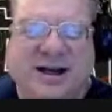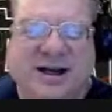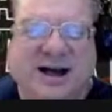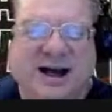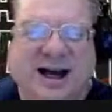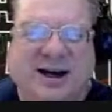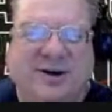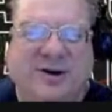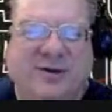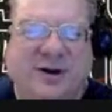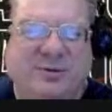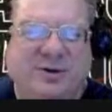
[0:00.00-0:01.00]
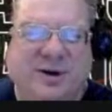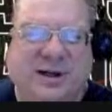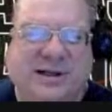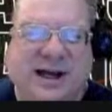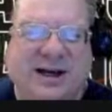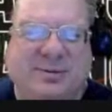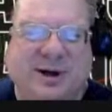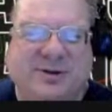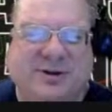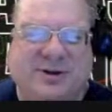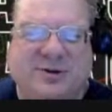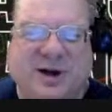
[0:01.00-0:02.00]
I don't know if I'm too excited about
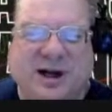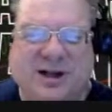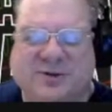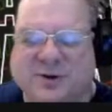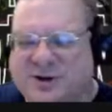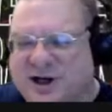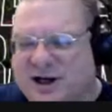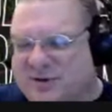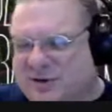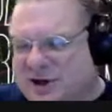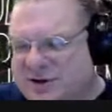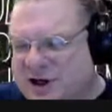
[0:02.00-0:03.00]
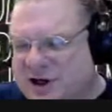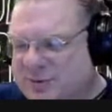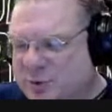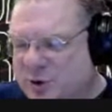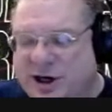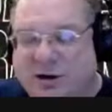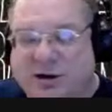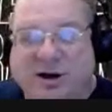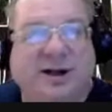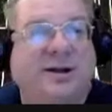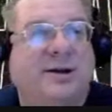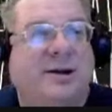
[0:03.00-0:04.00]
this transport, the air freight transport
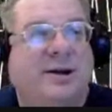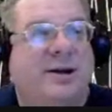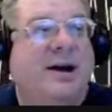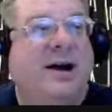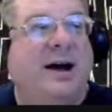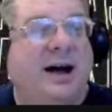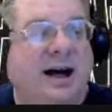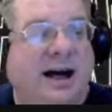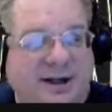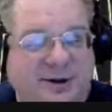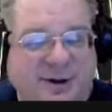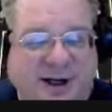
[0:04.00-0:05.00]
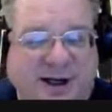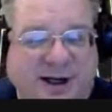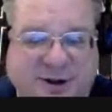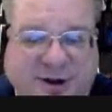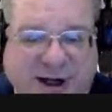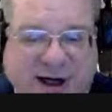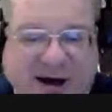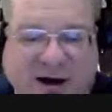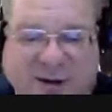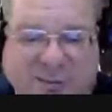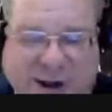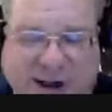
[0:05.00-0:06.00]
area. I do think it's a good
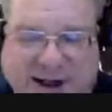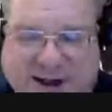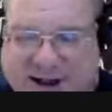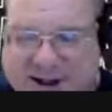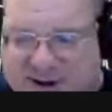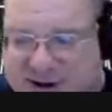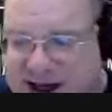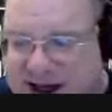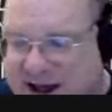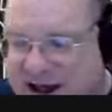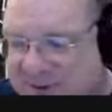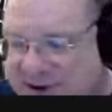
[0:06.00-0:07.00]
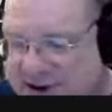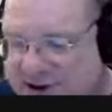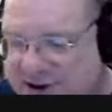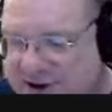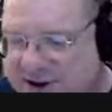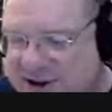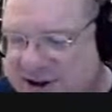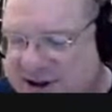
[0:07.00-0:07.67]
area, but I think there's a lot of competition.